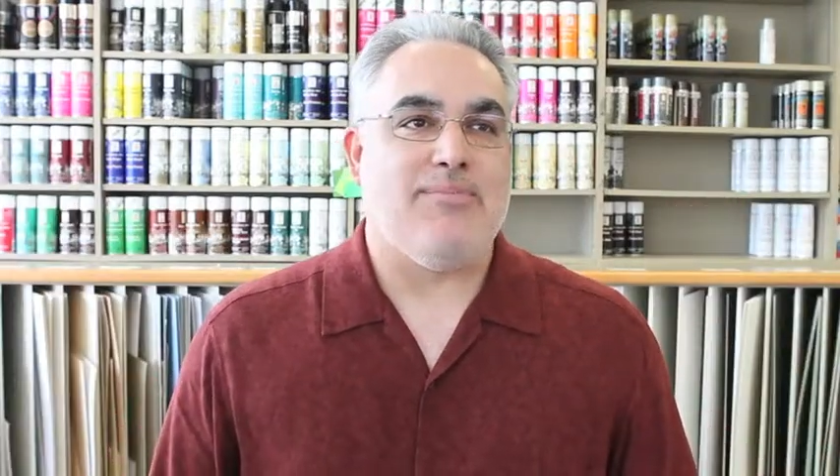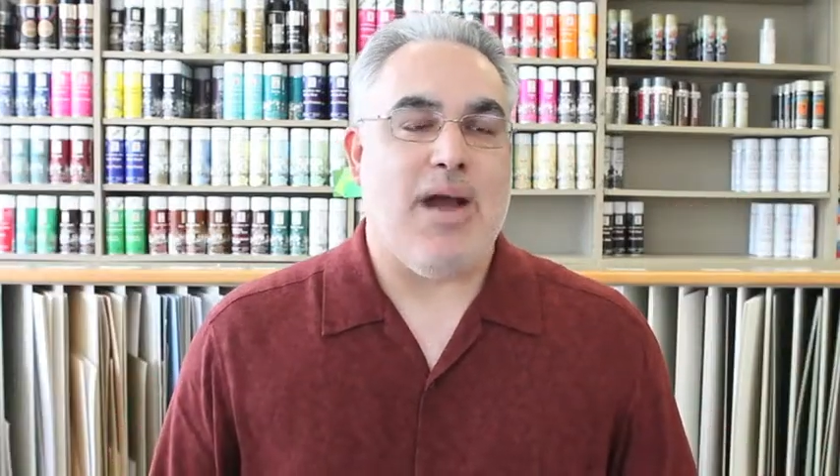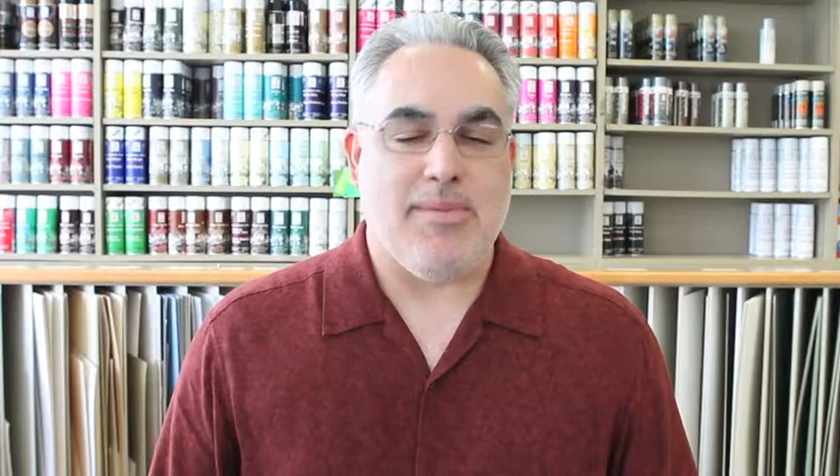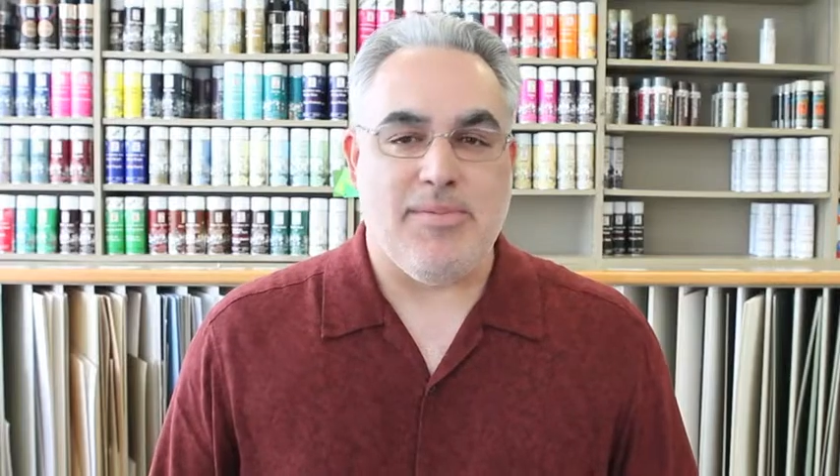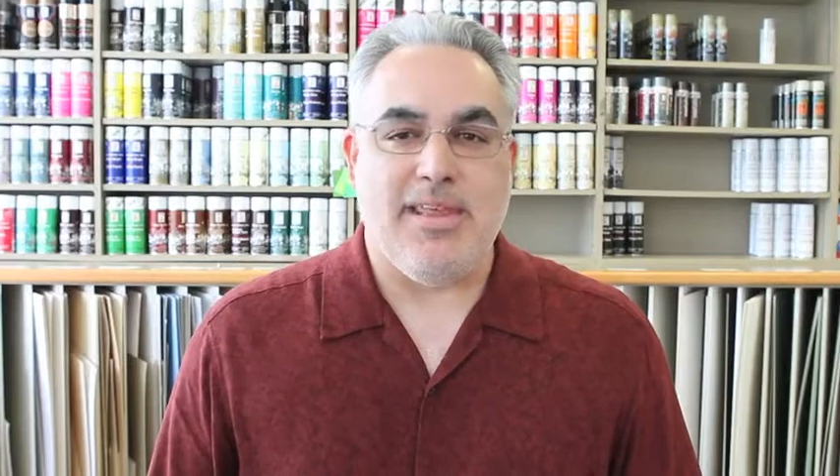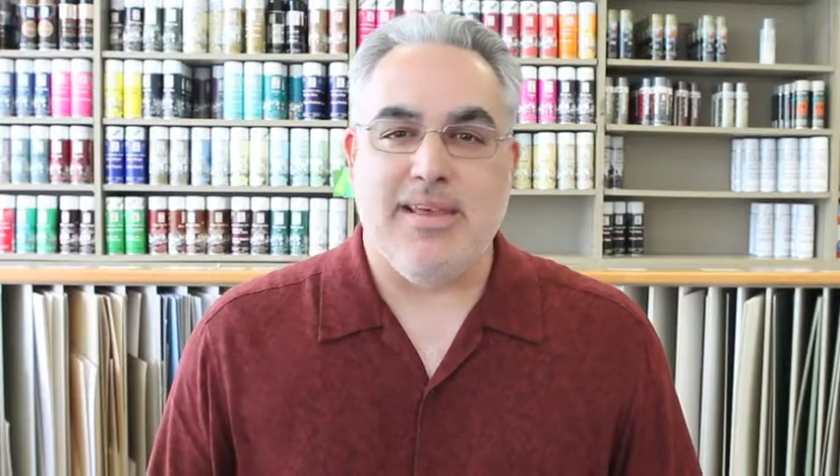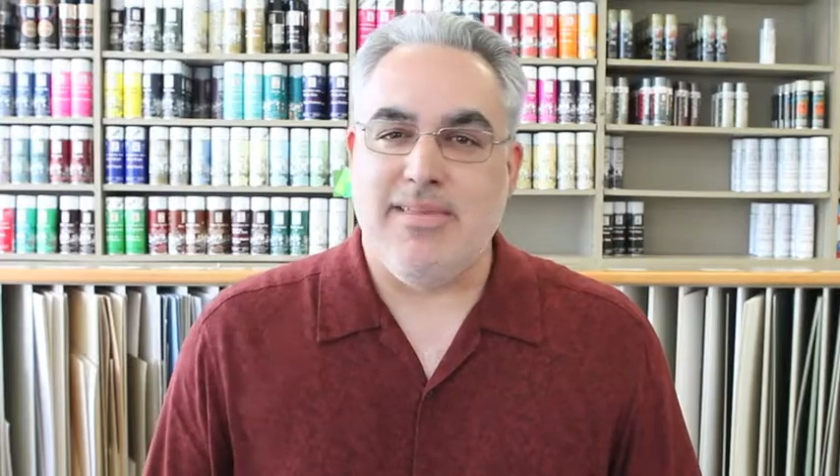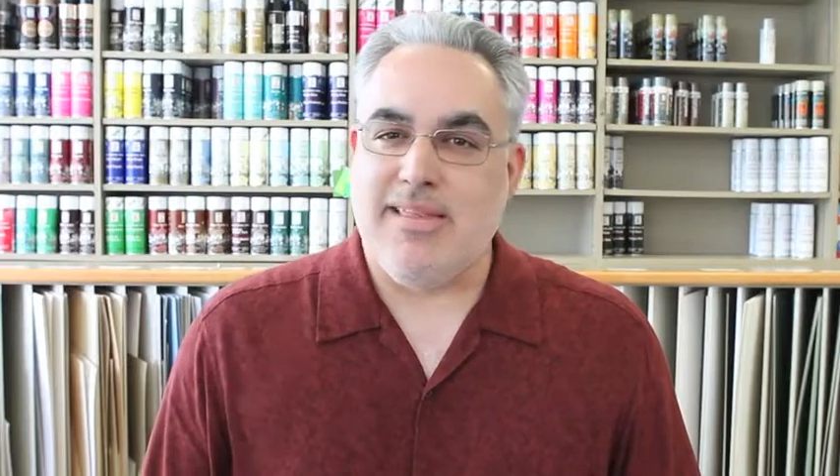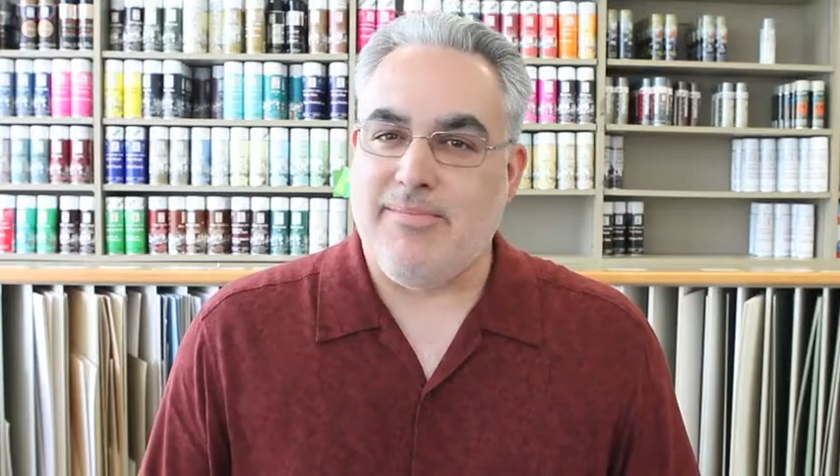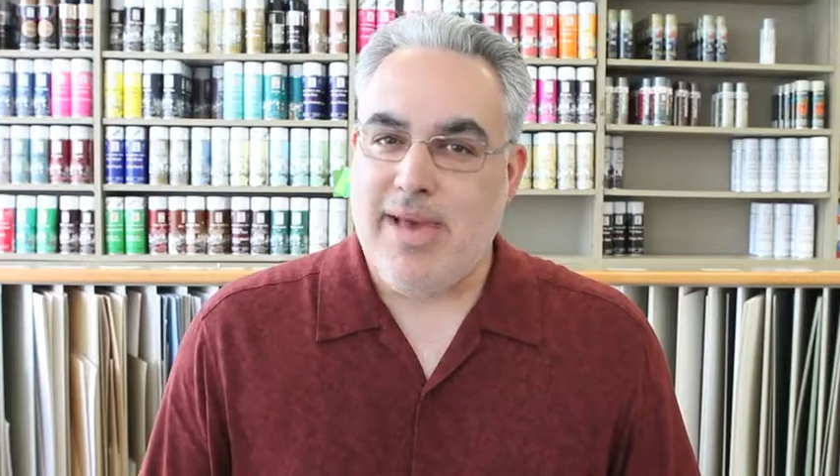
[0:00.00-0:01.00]
probably the,
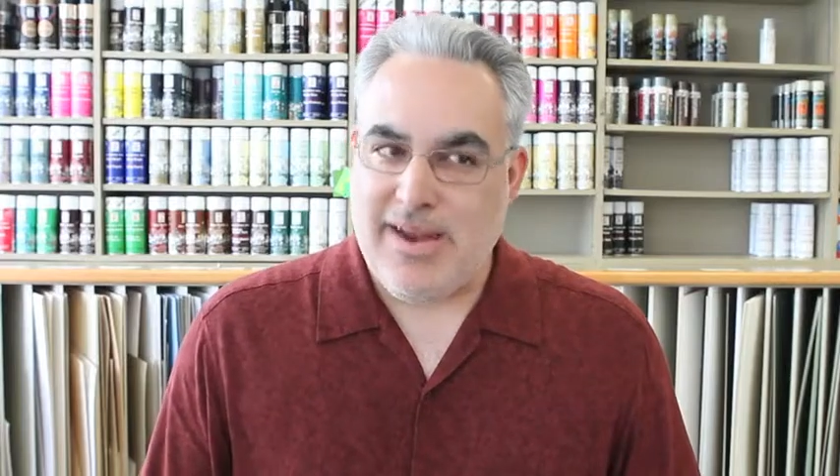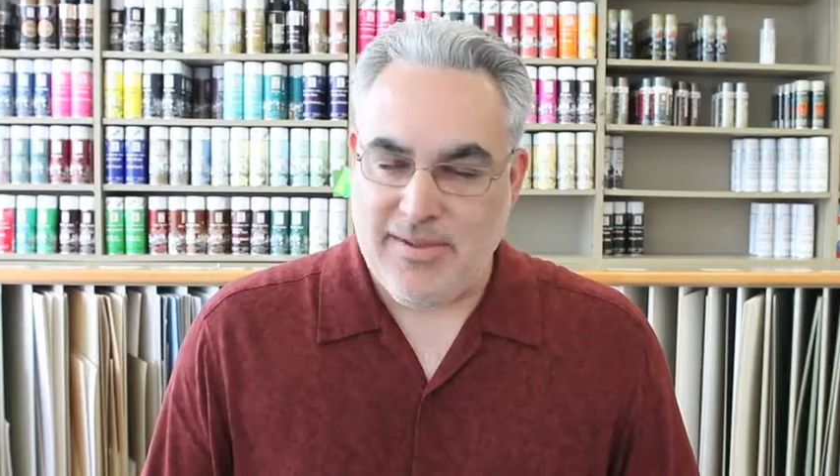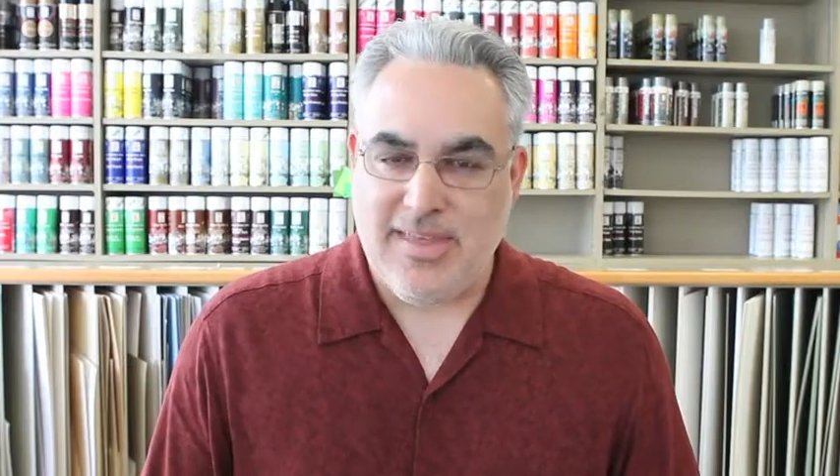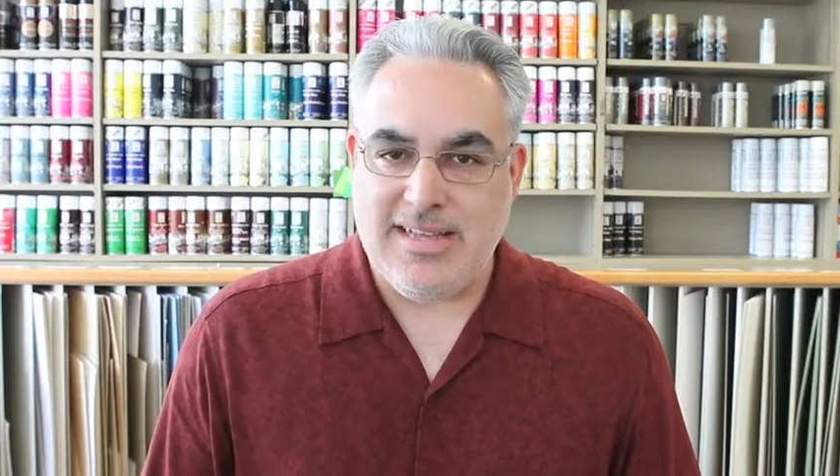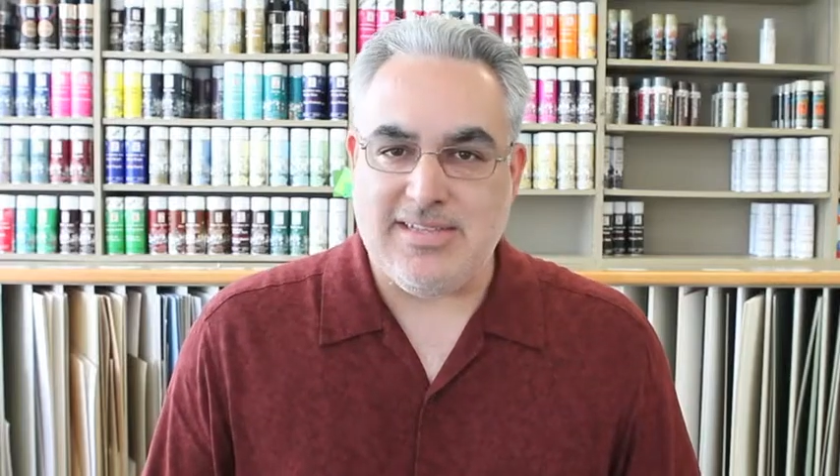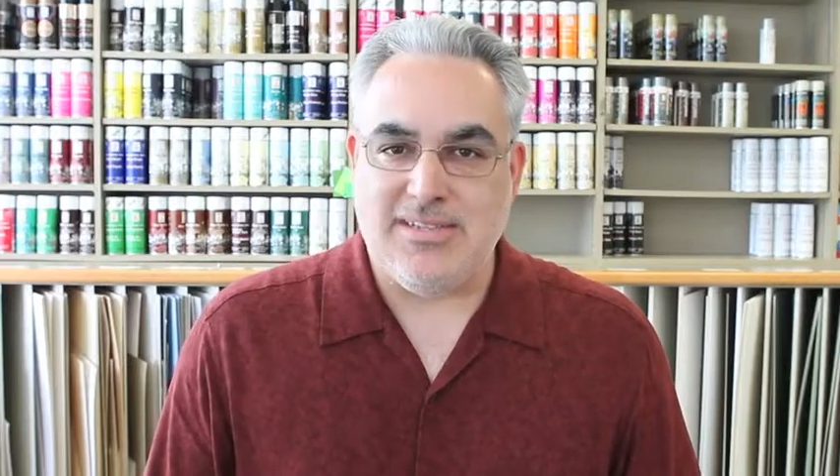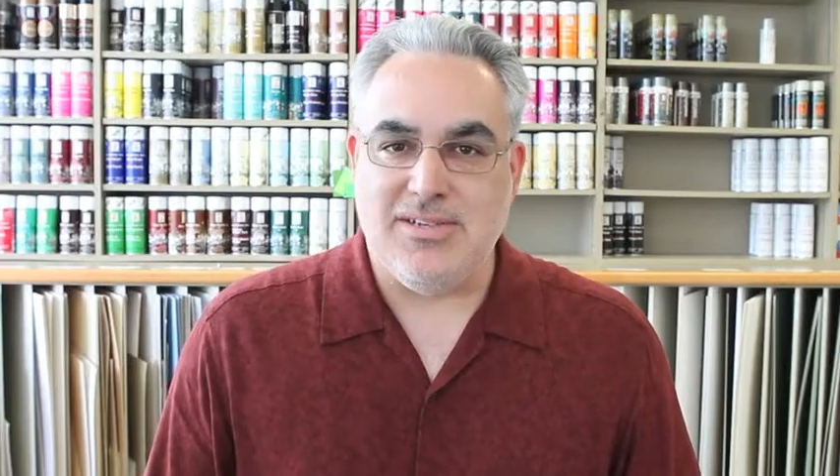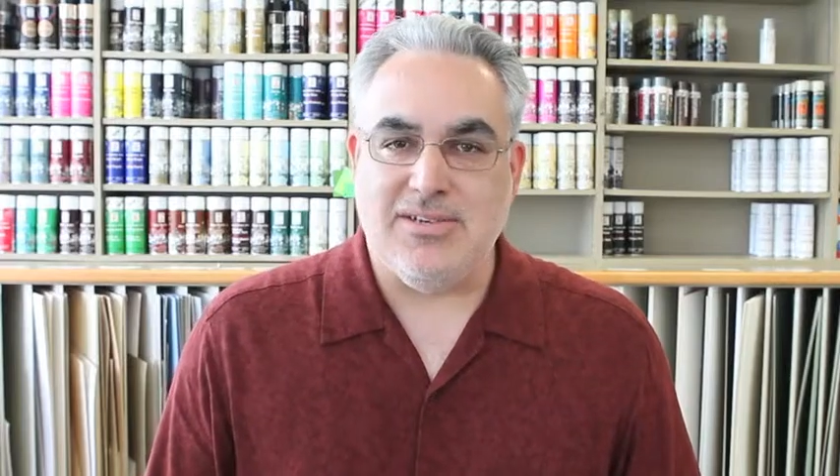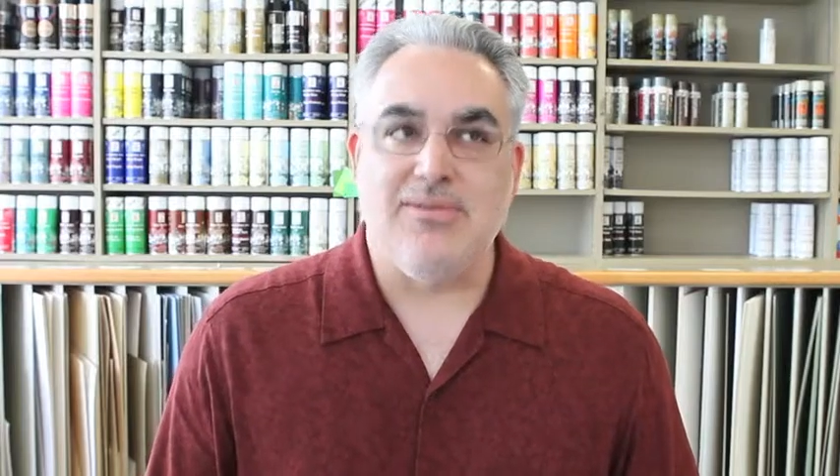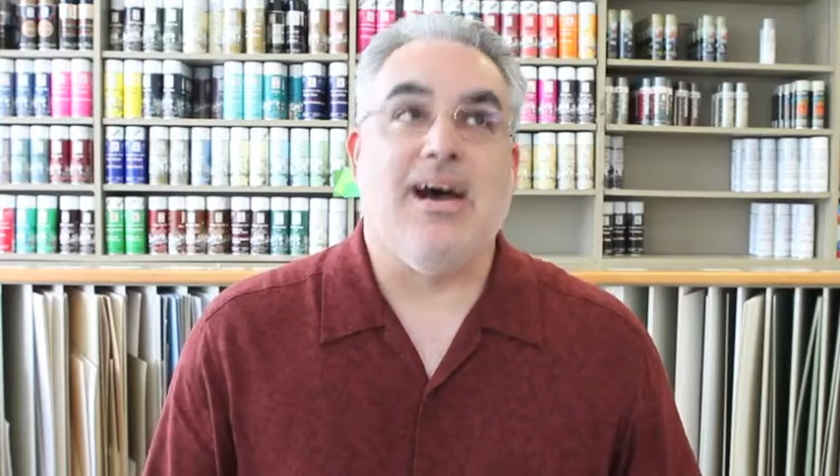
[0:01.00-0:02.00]
the better thing to
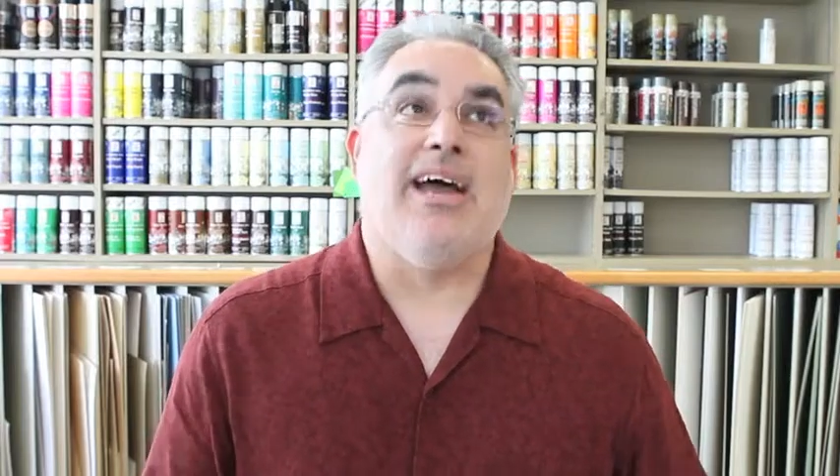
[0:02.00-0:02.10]
do,